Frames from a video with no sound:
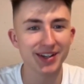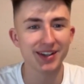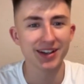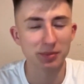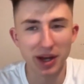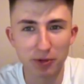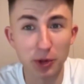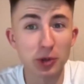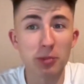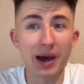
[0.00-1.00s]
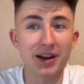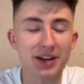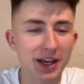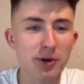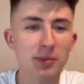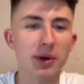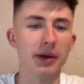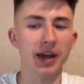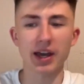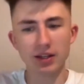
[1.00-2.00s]
I'm not rude about it ever, but I'm
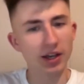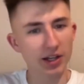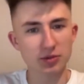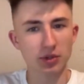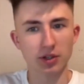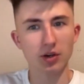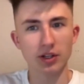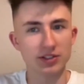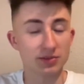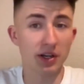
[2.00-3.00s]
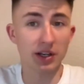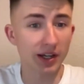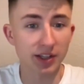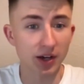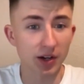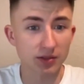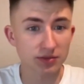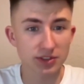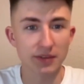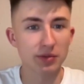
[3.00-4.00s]
like, hey, you guys want to go? It's pretty nice out,
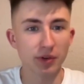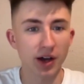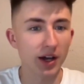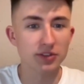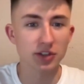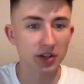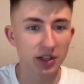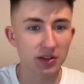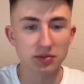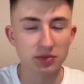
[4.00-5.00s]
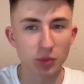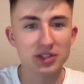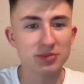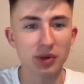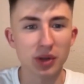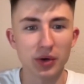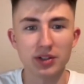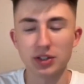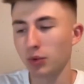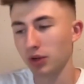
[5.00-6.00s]
75, sunny, the wind's blowing.
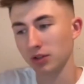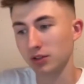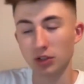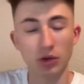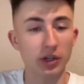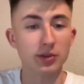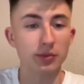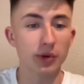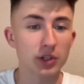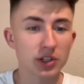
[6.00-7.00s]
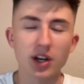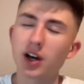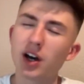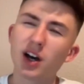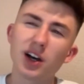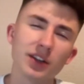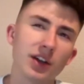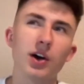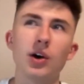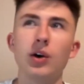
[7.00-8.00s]
You want to go get some fresh? Ah,
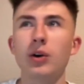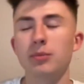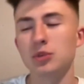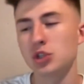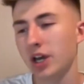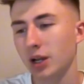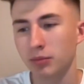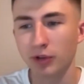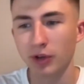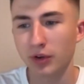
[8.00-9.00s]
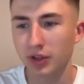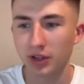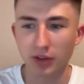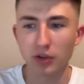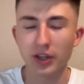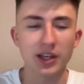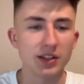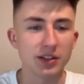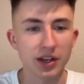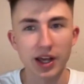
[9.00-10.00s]
no, I'm Jed. I'm feeling a little icky
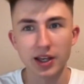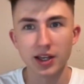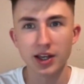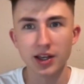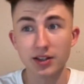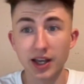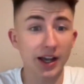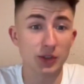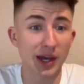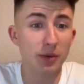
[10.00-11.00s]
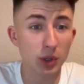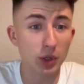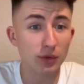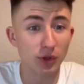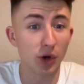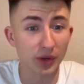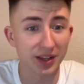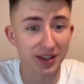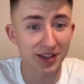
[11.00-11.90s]
today. Yeah, because you haven't moved all week,